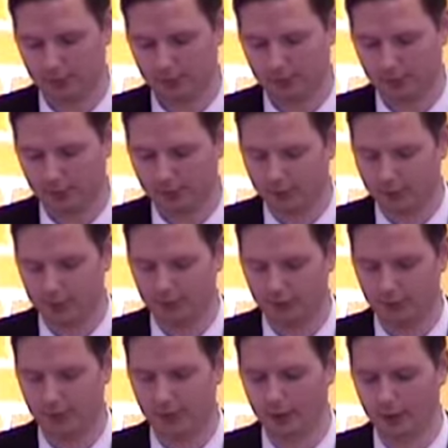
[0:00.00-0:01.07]
David is not
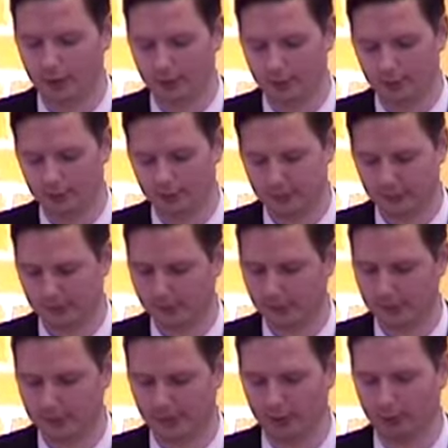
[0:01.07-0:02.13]
proud. David
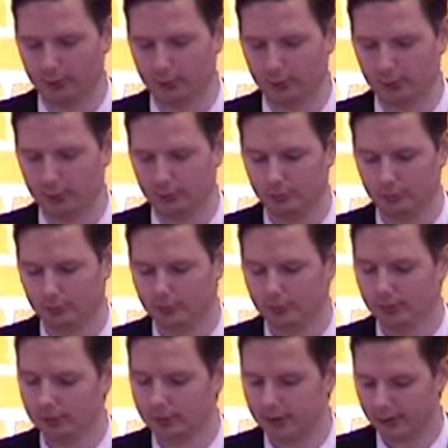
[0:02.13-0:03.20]
is not rude.
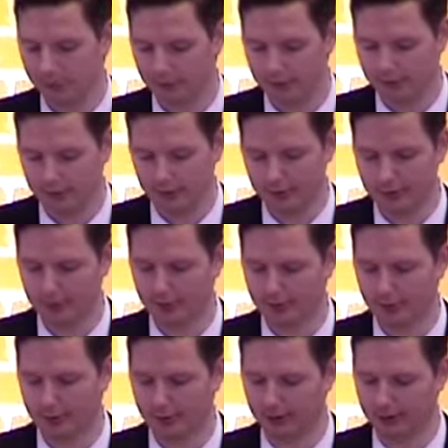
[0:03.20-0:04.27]
David is not
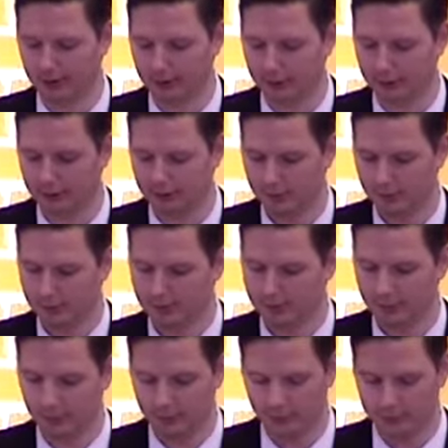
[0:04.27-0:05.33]
self-seeking.
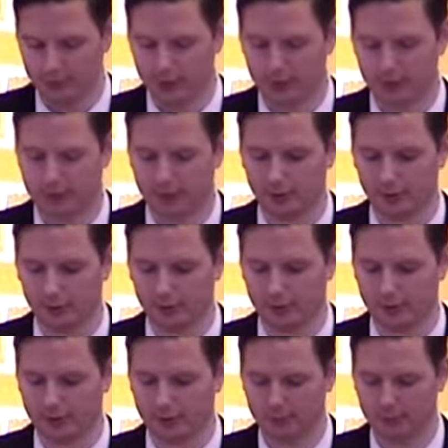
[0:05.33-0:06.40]
David is not easily
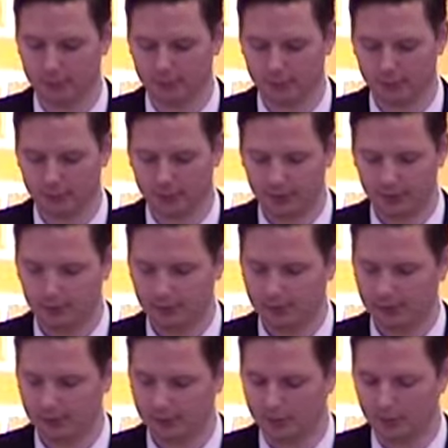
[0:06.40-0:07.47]
angered.
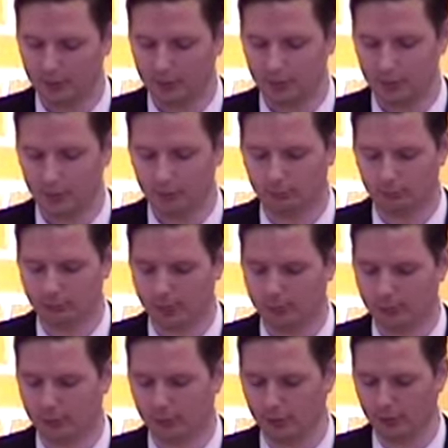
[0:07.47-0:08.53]
David keeps no record
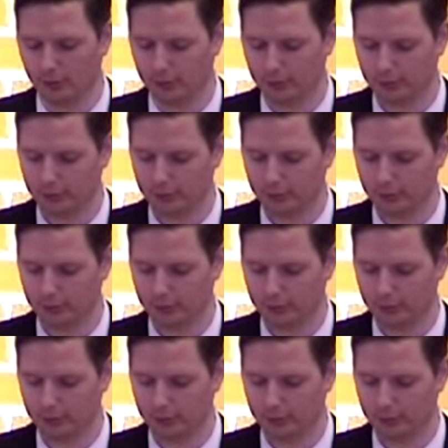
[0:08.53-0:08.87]
of wrong.